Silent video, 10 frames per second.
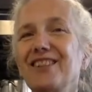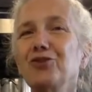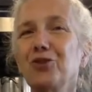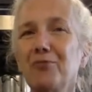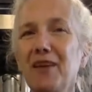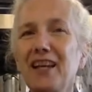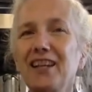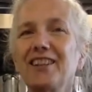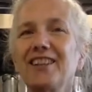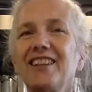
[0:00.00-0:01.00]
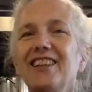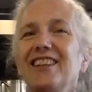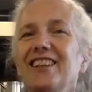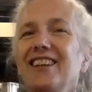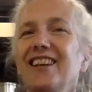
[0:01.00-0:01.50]

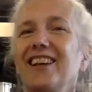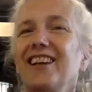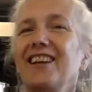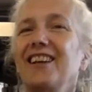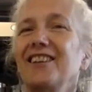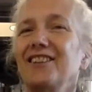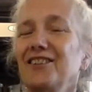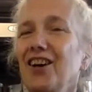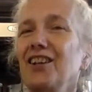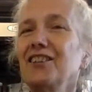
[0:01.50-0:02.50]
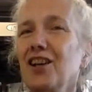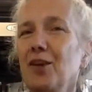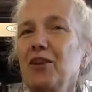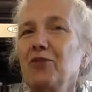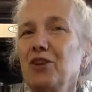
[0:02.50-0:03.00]
dramatically not
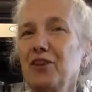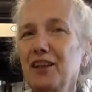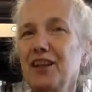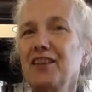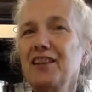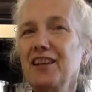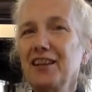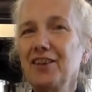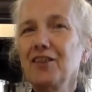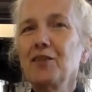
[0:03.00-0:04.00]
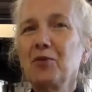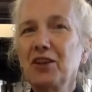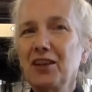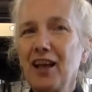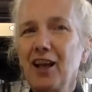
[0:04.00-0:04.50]
coming with anything else
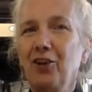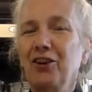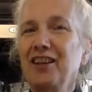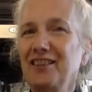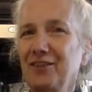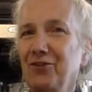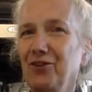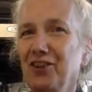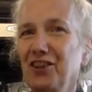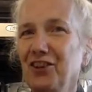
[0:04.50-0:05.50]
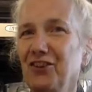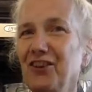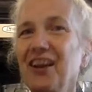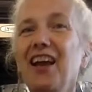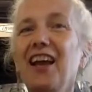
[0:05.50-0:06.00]
but calories for you.
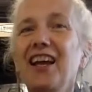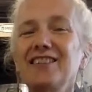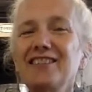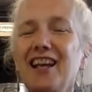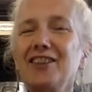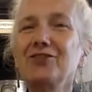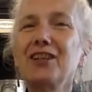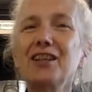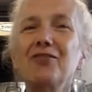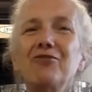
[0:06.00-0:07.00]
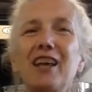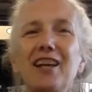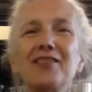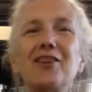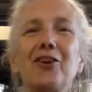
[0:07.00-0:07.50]
And saturated
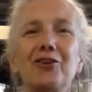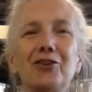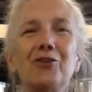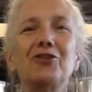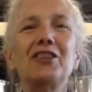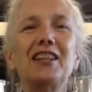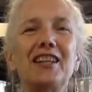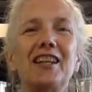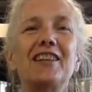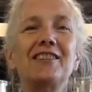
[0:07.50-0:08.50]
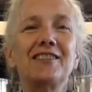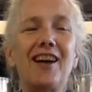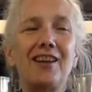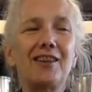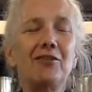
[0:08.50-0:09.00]
fats are usually in a
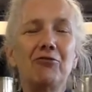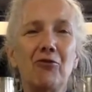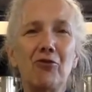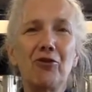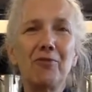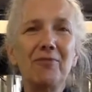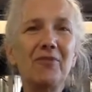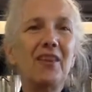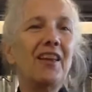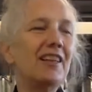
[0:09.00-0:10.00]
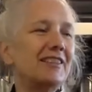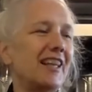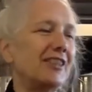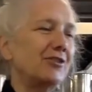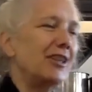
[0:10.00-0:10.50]
solid form.
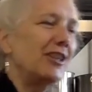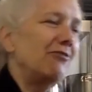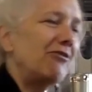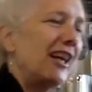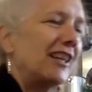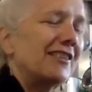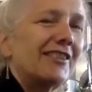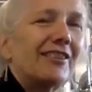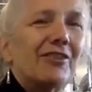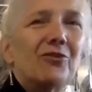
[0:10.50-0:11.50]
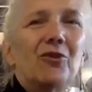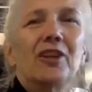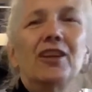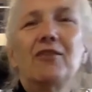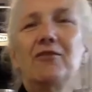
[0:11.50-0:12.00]
Saturated fats, one
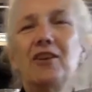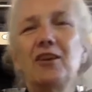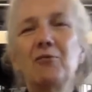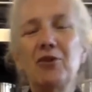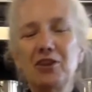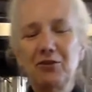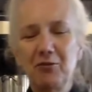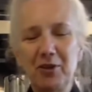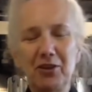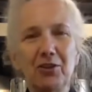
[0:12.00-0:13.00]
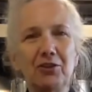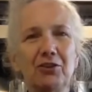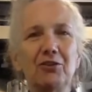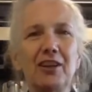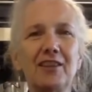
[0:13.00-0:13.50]
of the most familiar
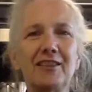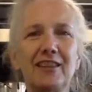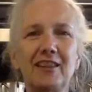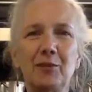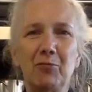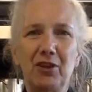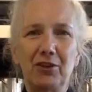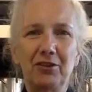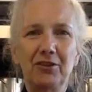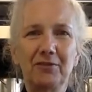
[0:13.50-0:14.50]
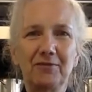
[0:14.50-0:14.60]
to us is butter.